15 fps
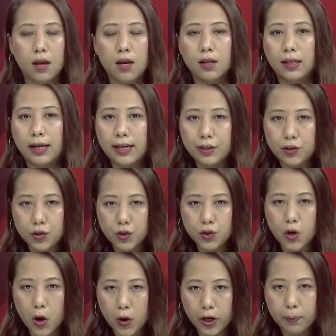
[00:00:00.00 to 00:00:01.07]
The
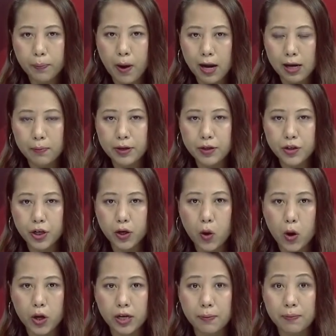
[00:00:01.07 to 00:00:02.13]
historic Parliamentary
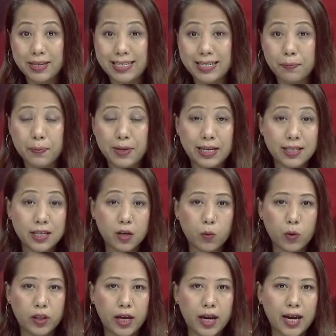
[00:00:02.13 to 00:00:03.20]
Core Committee meeting
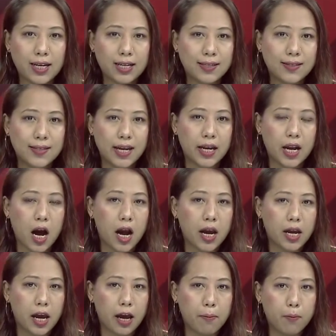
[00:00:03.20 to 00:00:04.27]
with the
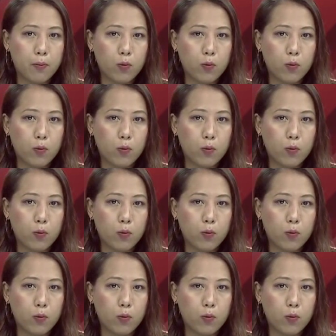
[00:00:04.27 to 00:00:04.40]
NSCN-IM